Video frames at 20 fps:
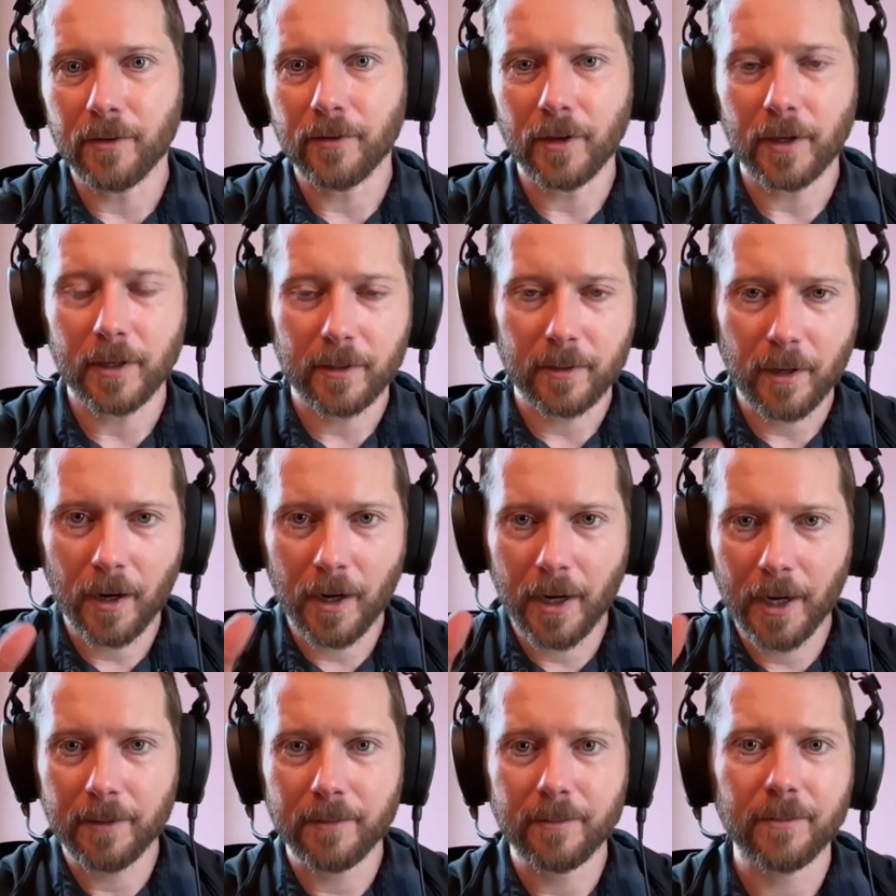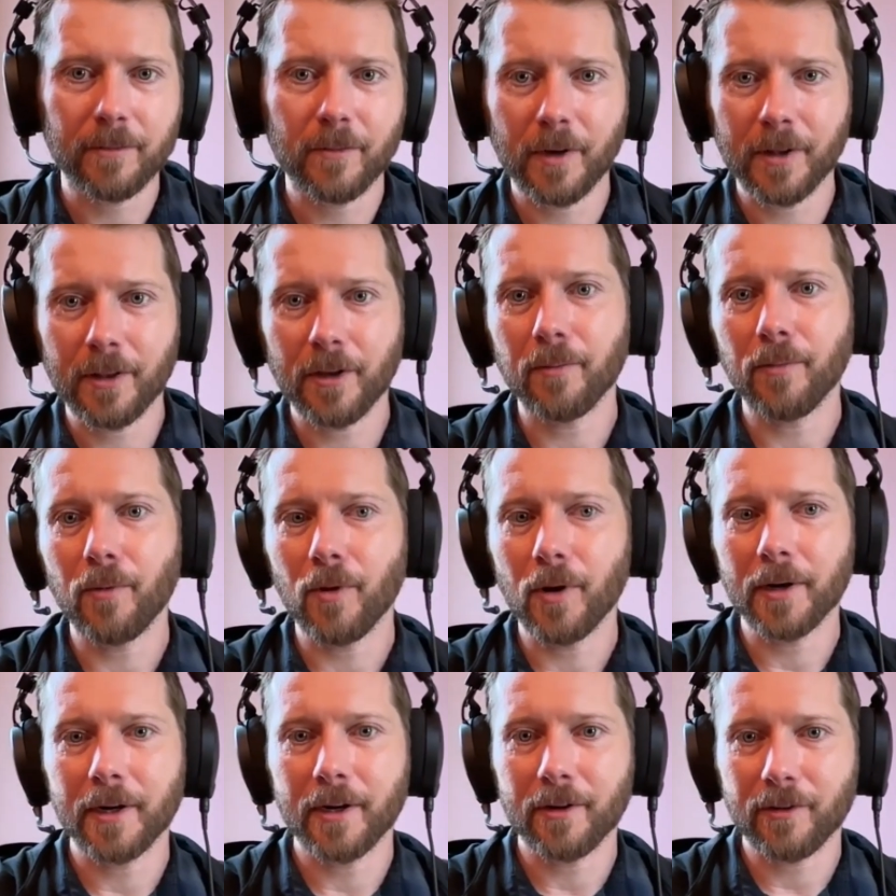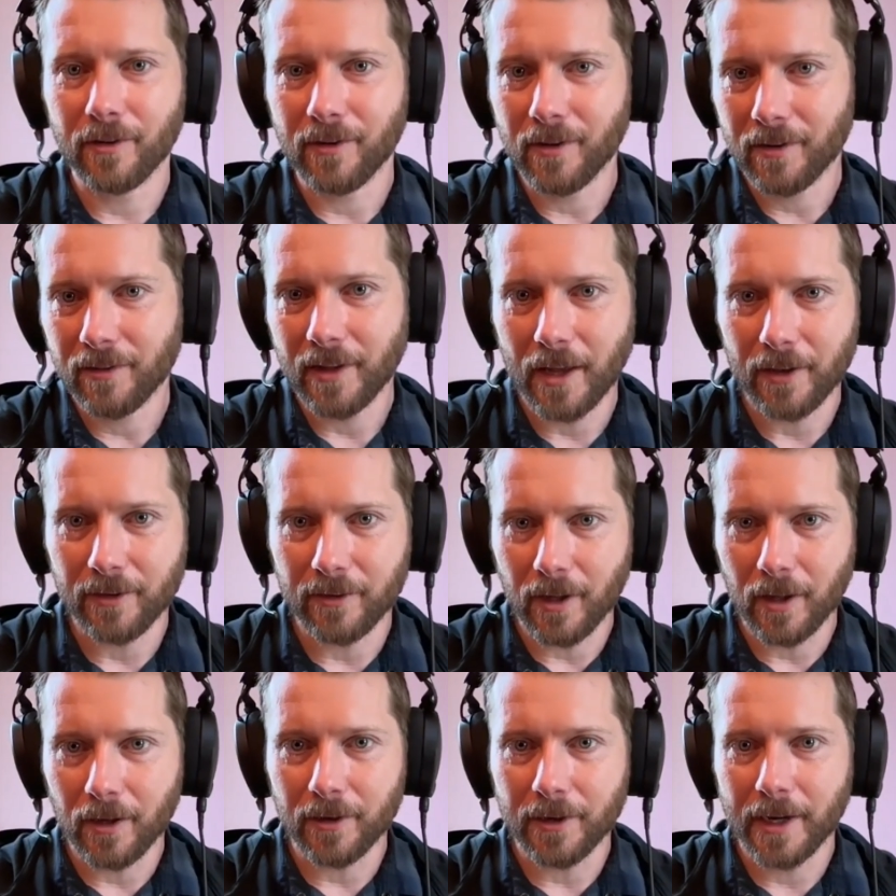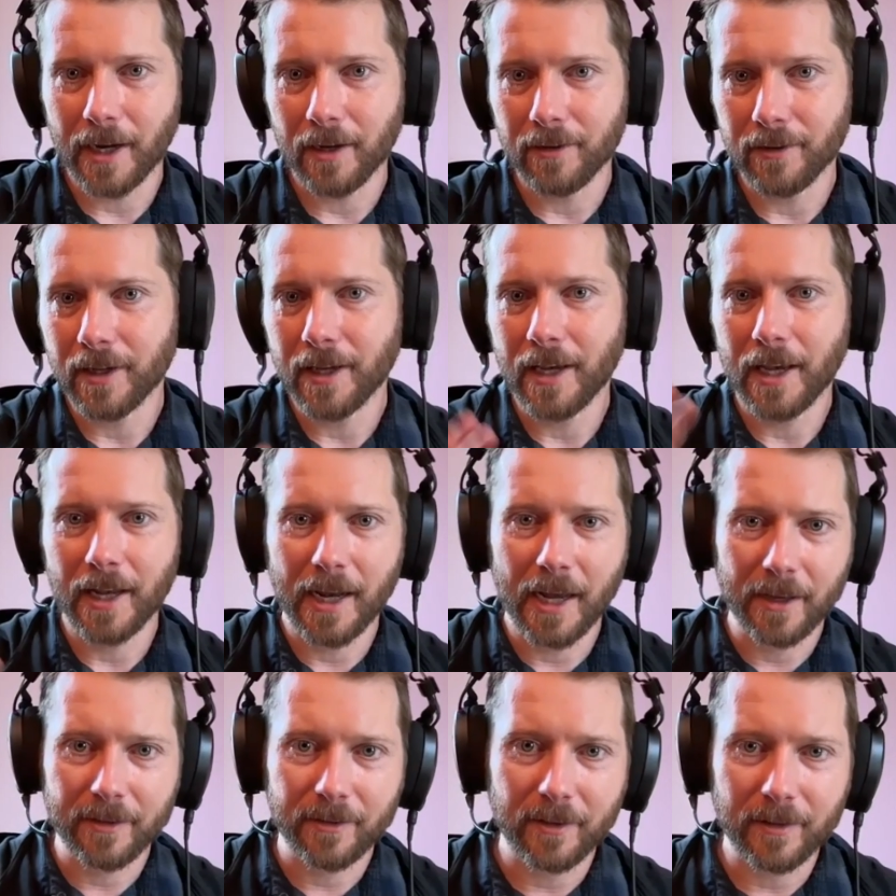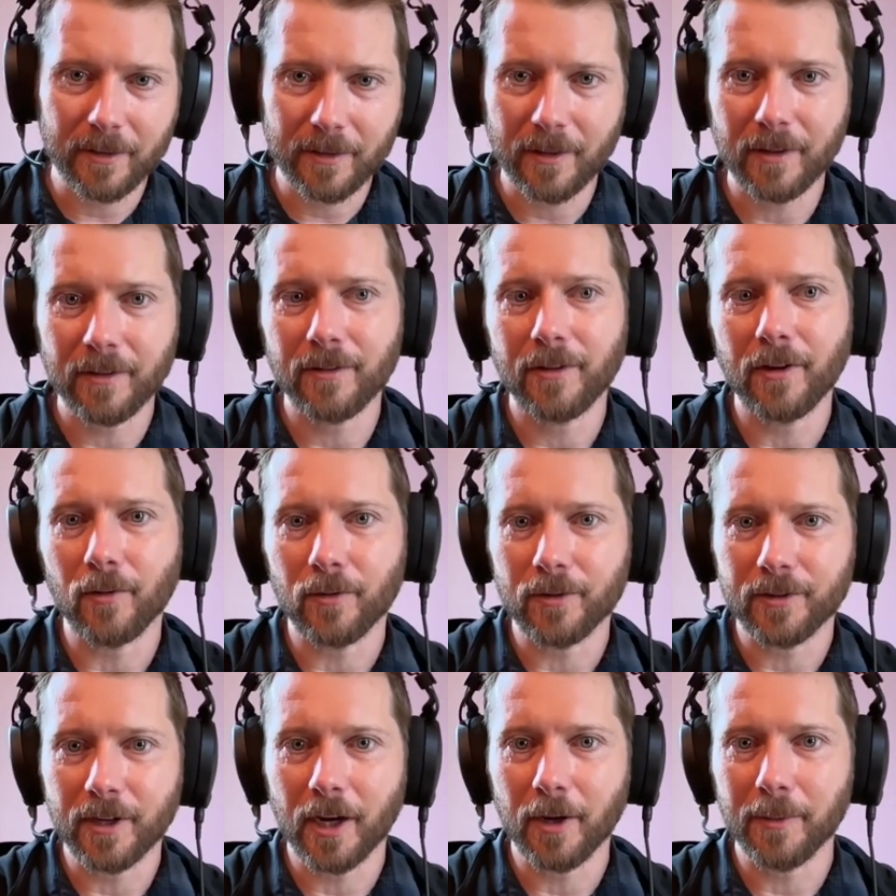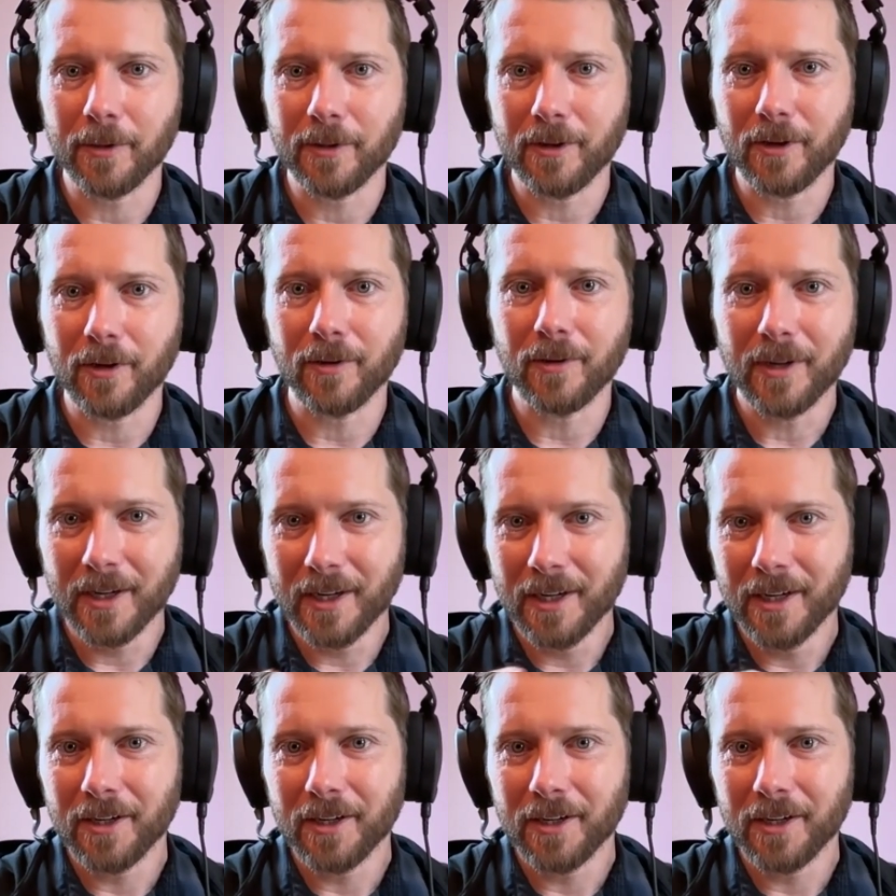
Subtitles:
It's like, all right, when they're born, here's a $6,000 account. They can't access it until retirement though.